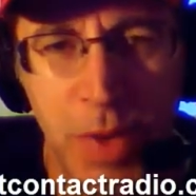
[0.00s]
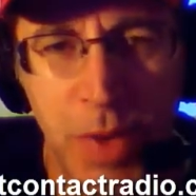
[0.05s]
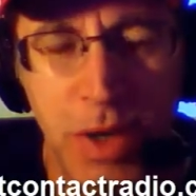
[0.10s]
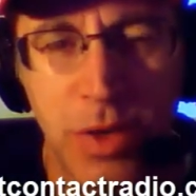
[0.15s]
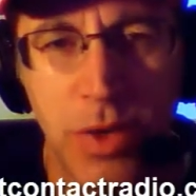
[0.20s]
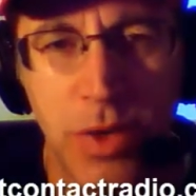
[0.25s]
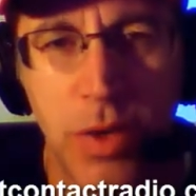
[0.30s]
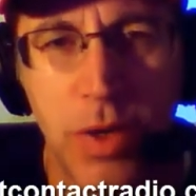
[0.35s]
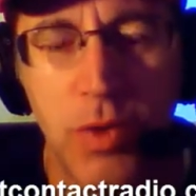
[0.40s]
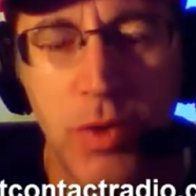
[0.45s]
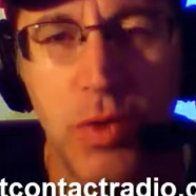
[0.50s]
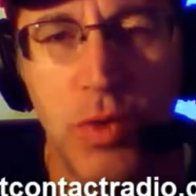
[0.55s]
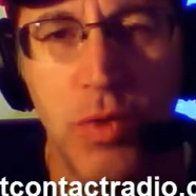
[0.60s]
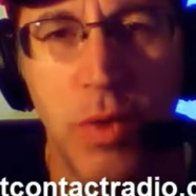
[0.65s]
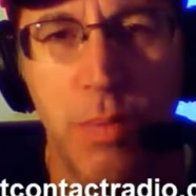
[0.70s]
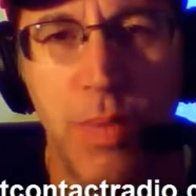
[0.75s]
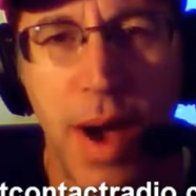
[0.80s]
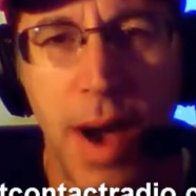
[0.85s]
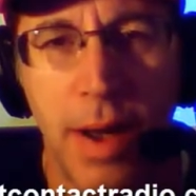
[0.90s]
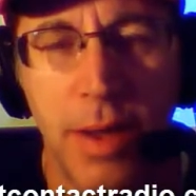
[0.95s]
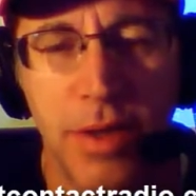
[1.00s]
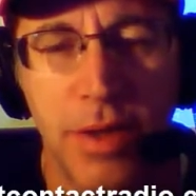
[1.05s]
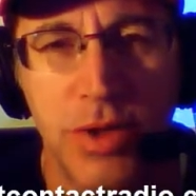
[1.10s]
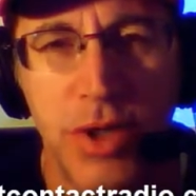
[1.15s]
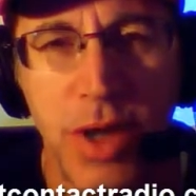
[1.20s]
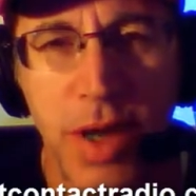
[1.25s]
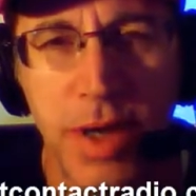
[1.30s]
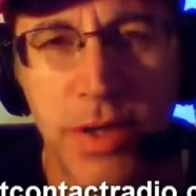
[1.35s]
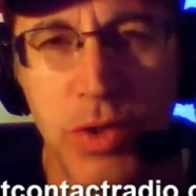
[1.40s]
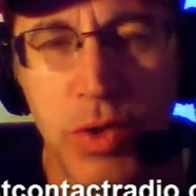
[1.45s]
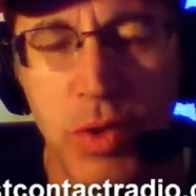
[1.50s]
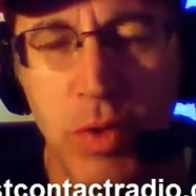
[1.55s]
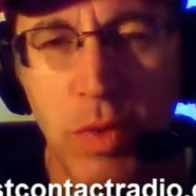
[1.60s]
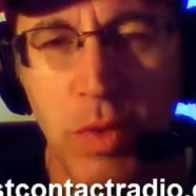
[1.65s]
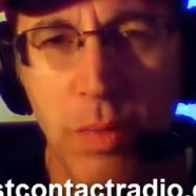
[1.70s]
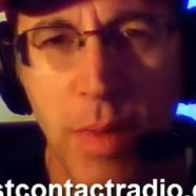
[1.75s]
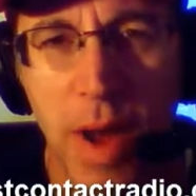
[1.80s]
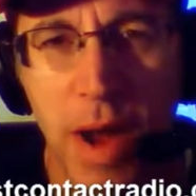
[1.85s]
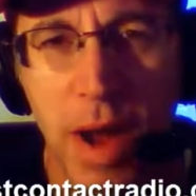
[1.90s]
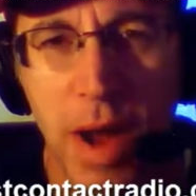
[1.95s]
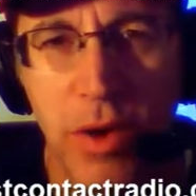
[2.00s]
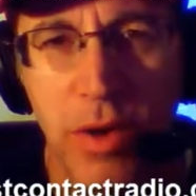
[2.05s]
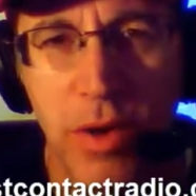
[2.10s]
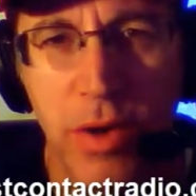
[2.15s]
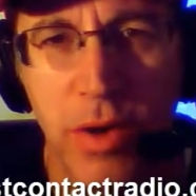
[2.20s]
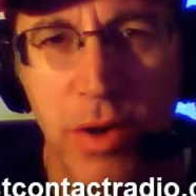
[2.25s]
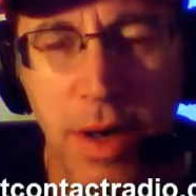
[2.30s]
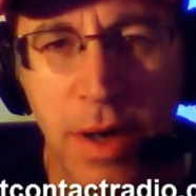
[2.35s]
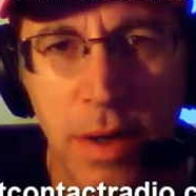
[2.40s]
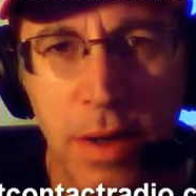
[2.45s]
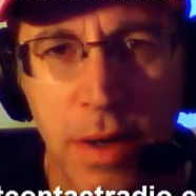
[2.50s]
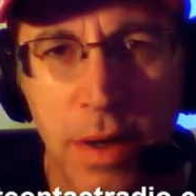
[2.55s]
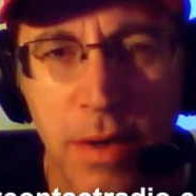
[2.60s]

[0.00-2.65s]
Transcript: and you need to apologize to America